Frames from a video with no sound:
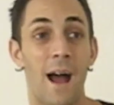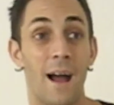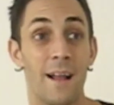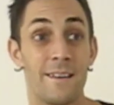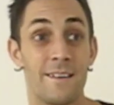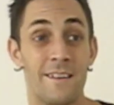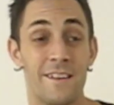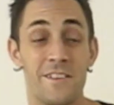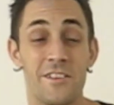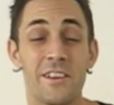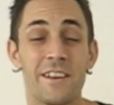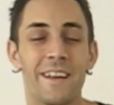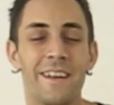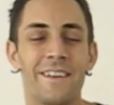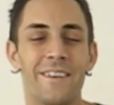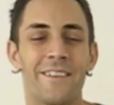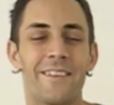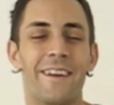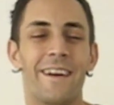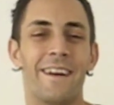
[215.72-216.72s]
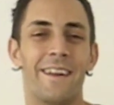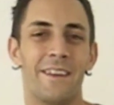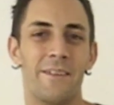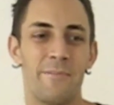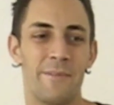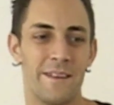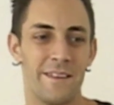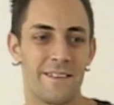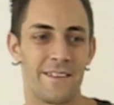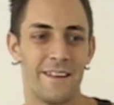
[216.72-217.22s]
Teaching at Yoga
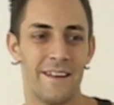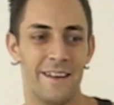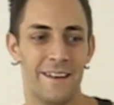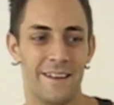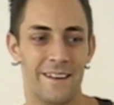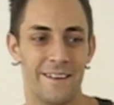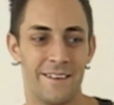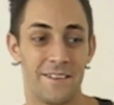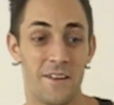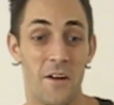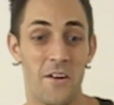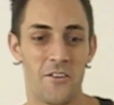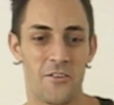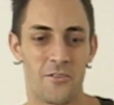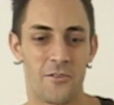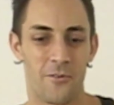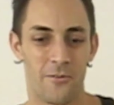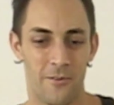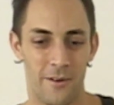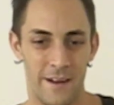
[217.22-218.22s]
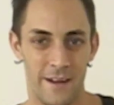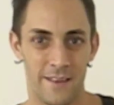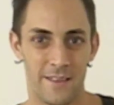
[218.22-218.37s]
Elements is great.